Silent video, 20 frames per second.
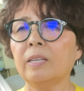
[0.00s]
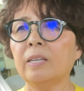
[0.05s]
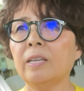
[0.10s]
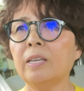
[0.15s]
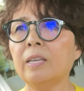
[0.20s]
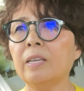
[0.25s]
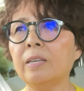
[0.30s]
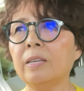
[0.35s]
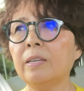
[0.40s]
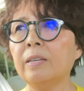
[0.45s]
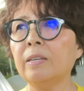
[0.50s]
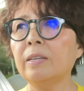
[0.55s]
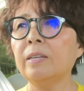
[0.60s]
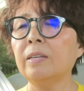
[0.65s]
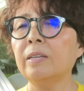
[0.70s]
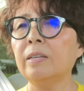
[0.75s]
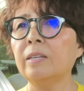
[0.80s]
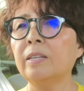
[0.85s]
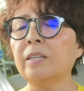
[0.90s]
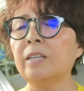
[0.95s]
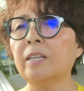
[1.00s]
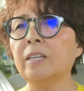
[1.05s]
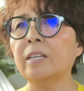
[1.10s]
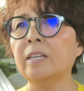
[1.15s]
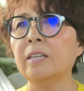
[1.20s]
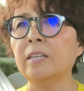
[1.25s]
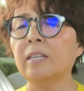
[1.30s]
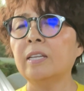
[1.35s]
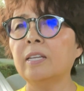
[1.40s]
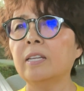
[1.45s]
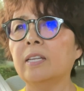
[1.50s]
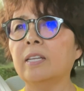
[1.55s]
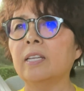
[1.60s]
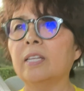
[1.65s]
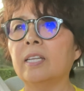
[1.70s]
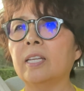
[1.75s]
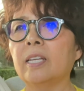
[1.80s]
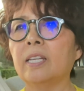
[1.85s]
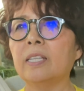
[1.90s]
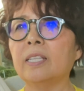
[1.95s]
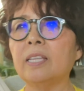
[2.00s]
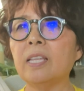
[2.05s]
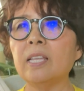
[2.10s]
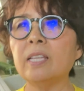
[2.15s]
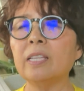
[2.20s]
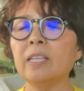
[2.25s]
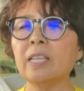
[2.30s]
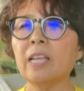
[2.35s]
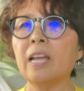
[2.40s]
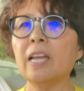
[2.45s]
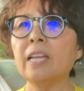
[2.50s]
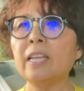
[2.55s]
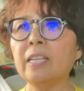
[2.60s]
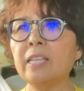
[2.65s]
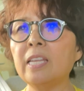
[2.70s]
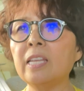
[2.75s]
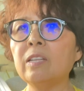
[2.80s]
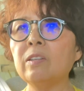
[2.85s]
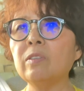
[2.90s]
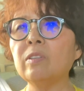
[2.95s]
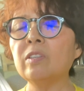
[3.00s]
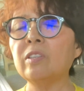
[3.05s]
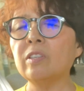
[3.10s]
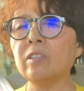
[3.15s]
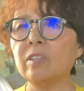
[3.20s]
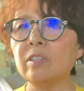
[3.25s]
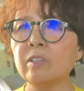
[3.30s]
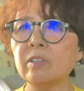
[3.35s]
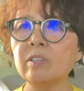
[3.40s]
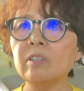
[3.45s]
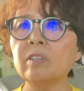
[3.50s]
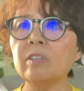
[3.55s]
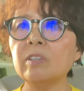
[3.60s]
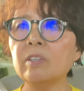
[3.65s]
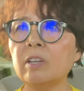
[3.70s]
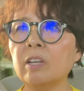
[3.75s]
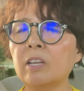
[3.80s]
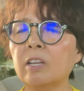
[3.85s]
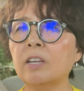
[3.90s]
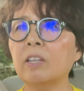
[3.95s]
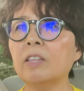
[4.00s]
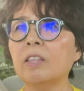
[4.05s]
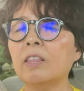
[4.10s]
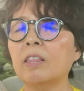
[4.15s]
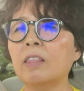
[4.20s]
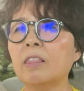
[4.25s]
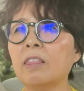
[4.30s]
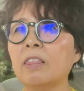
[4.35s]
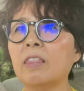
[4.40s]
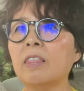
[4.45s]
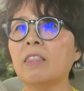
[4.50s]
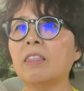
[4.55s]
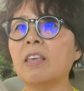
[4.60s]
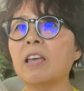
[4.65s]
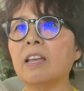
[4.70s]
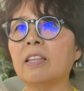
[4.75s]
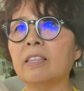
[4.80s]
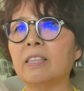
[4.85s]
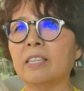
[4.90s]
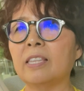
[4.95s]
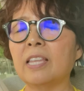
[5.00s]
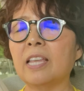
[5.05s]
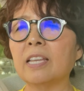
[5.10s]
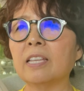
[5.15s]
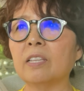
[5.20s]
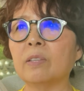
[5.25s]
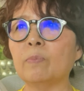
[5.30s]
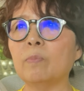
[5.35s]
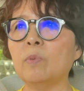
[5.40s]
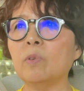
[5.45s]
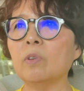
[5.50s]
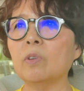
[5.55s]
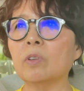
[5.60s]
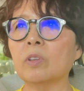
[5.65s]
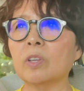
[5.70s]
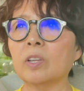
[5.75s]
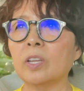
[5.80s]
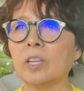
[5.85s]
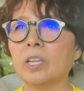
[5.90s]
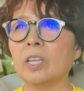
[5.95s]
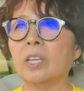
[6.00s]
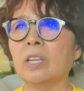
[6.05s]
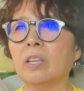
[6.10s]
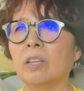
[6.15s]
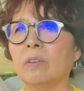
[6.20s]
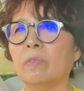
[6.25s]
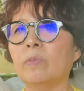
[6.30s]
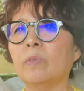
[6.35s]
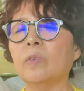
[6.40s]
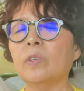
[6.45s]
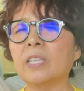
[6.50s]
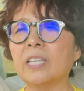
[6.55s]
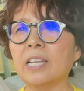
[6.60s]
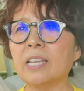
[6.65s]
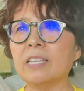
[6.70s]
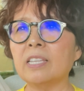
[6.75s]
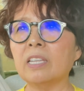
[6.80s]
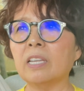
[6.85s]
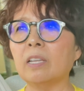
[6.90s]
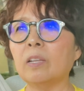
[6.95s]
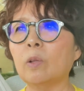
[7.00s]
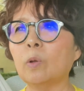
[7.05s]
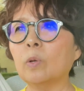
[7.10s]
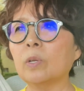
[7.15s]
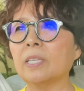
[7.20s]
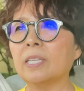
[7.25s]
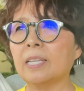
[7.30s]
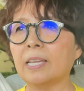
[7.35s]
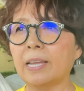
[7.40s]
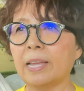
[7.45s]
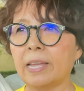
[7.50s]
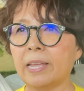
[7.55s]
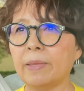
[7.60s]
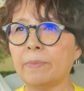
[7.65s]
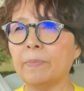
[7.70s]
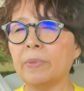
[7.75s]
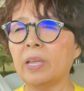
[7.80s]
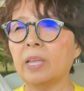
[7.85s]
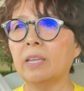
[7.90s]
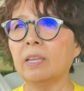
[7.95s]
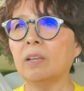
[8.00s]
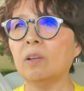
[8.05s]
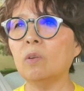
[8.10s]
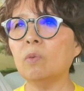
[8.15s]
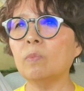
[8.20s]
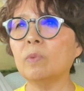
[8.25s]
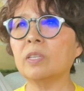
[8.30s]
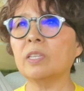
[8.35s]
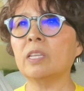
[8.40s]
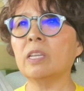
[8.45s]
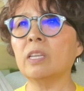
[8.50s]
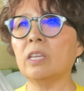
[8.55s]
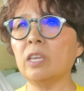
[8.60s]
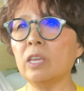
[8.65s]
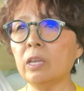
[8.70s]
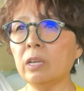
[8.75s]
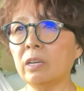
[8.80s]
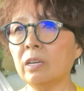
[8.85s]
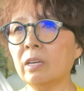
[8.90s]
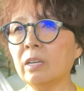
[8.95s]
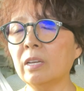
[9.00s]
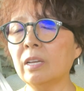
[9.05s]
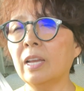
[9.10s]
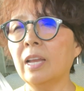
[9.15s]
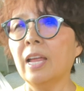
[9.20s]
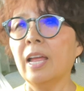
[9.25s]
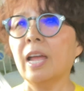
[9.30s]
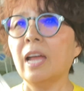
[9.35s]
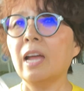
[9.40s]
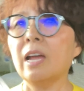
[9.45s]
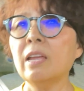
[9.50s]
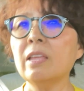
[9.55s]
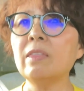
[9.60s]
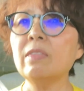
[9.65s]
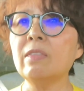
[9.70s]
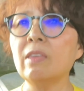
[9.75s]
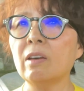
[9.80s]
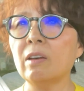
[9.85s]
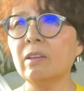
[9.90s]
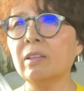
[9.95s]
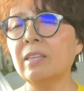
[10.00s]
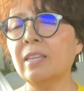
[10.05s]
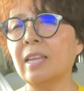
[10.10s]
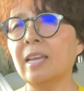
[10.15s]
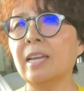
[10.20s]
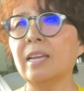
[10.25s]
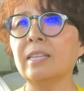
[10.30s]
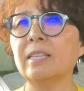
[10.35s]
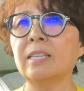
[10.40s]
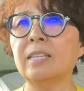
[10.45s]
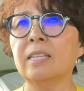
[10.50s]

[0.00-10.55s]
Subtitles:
And since I didn't do that textbook for such a long time, almost a year, I thought that